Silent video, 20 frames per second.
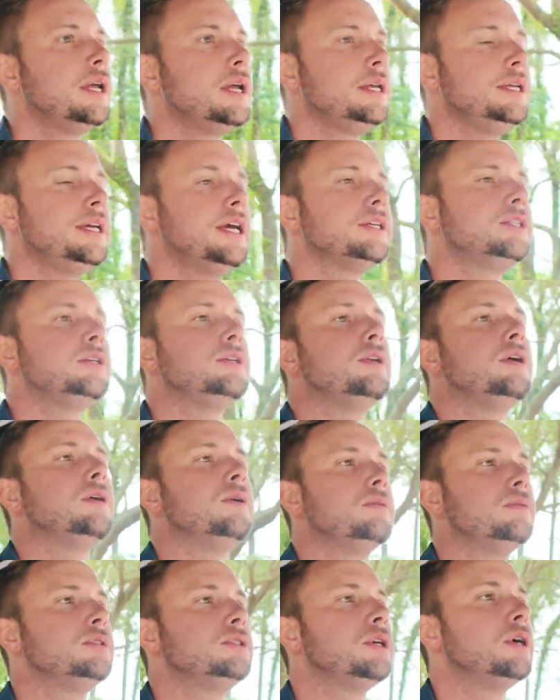Yes and
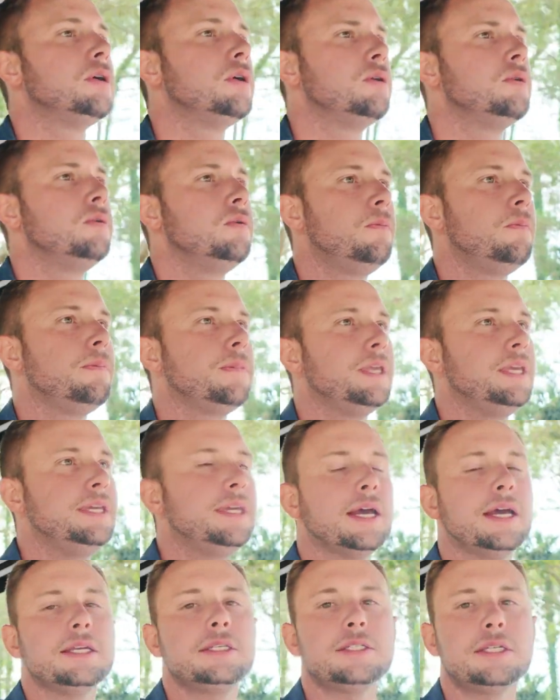no. So
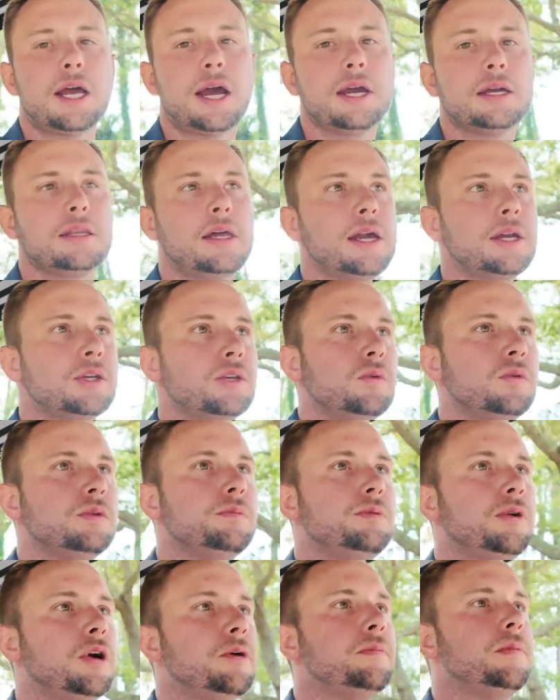yes, I like
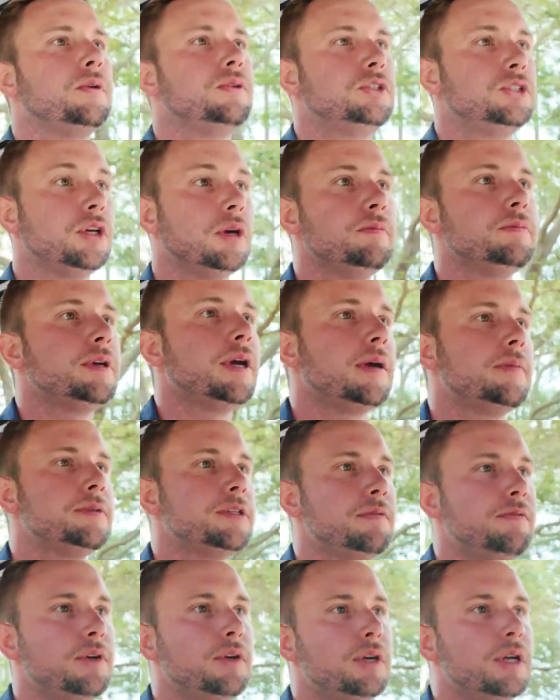doing promos
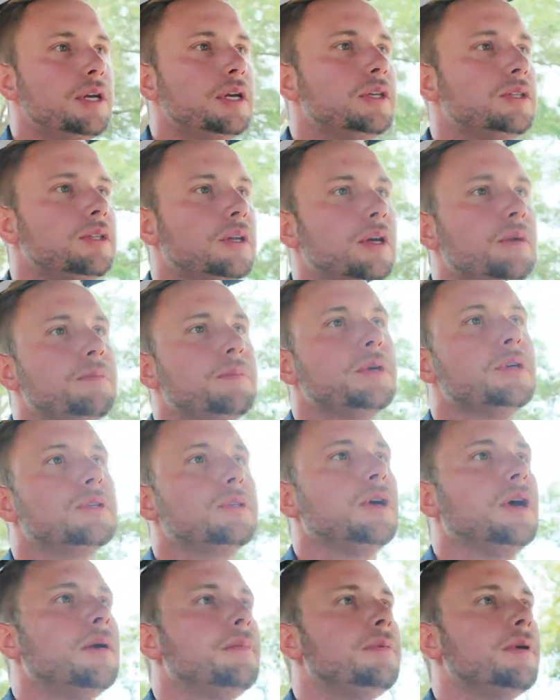sometimes if you need it to get
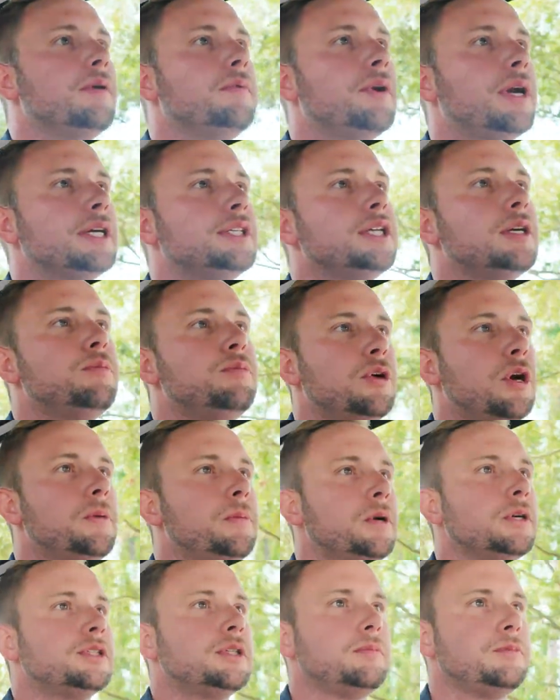booked up. And when I say
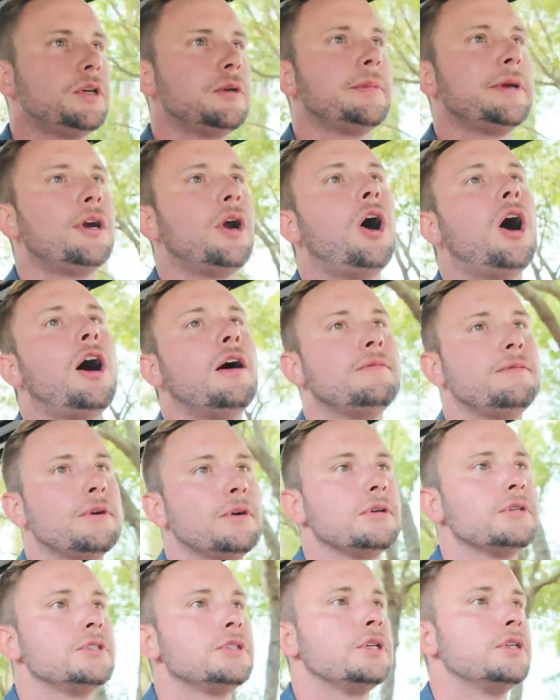promos, I'm talking about
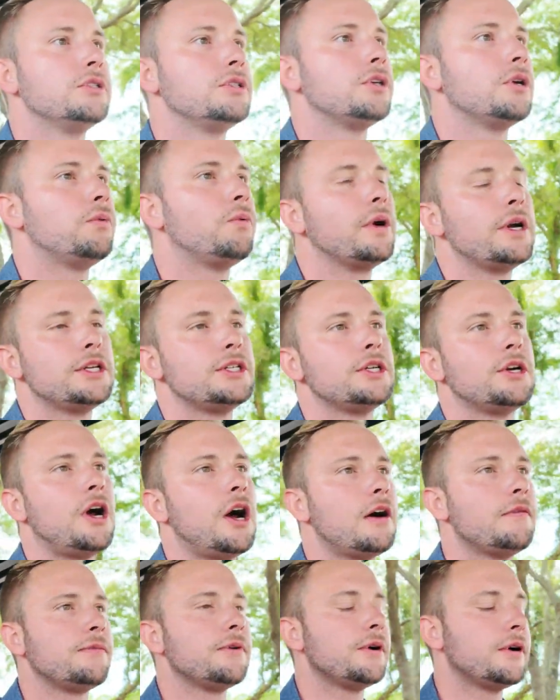offers. And so what is an
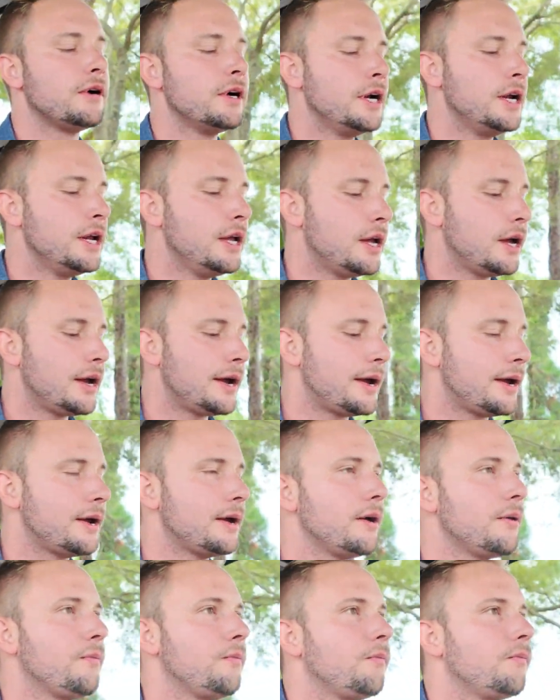offer?
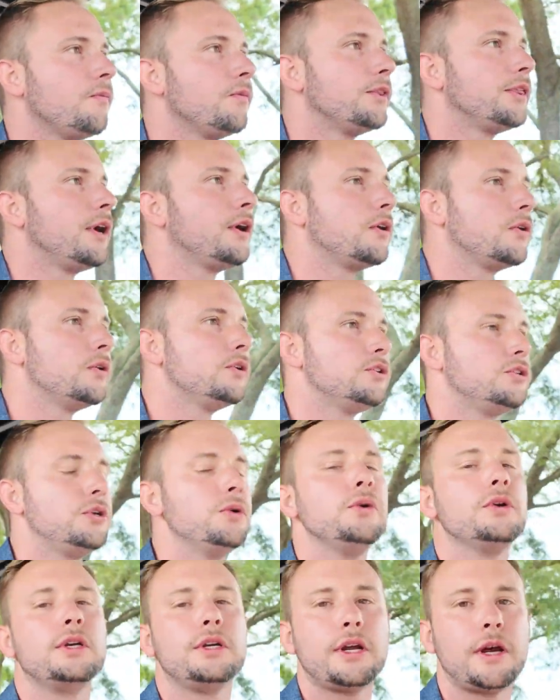Without going
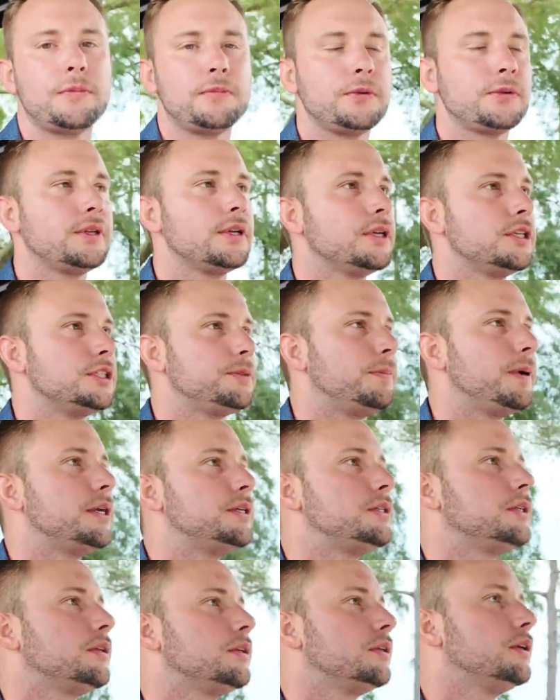too in depth with it, it's
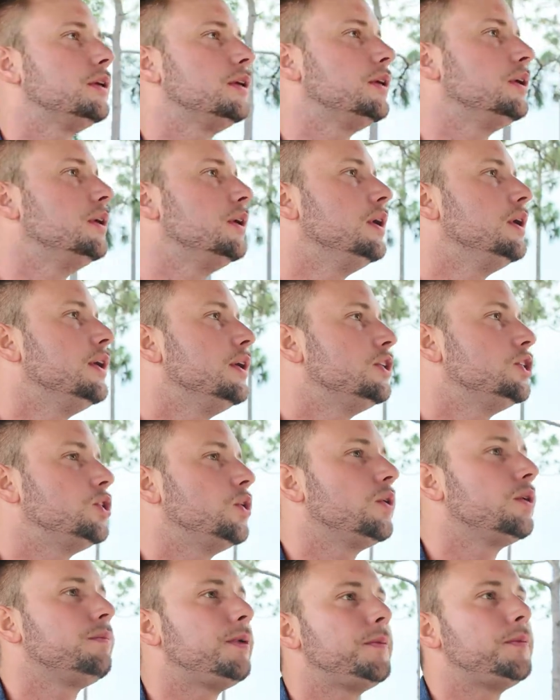basically
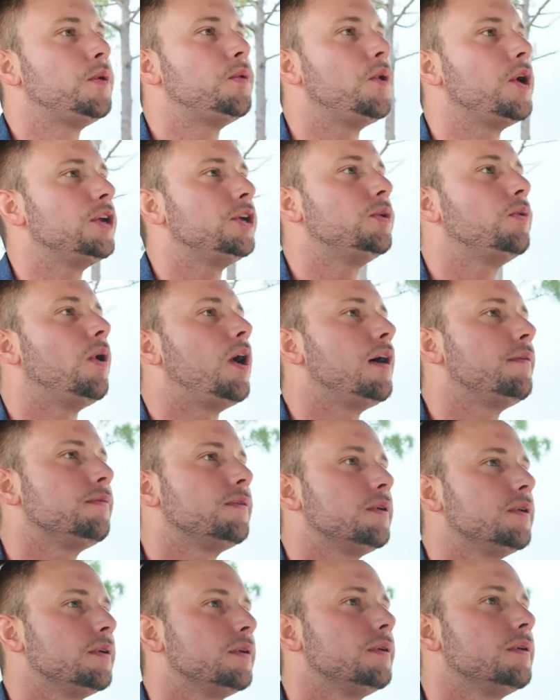showing people what you
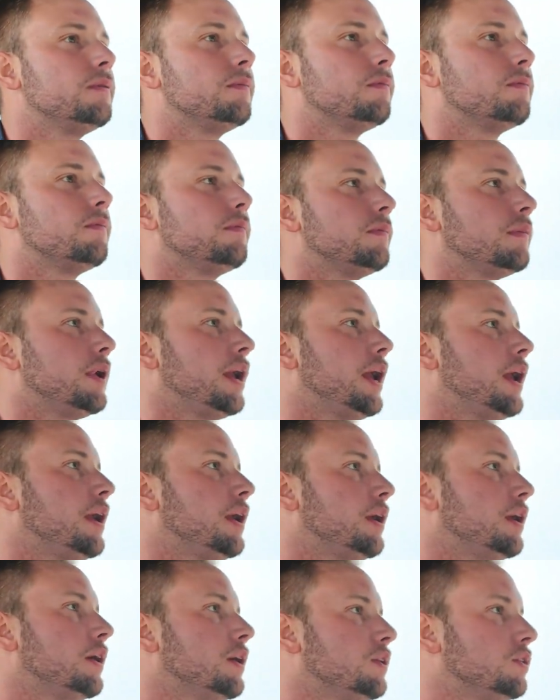offer
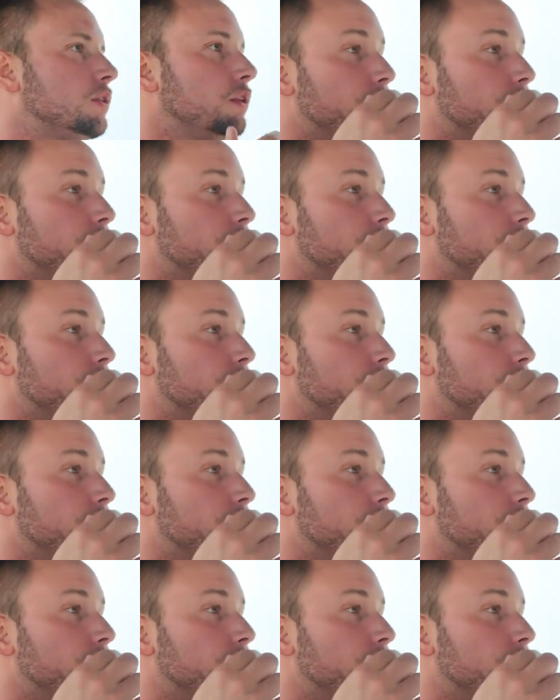and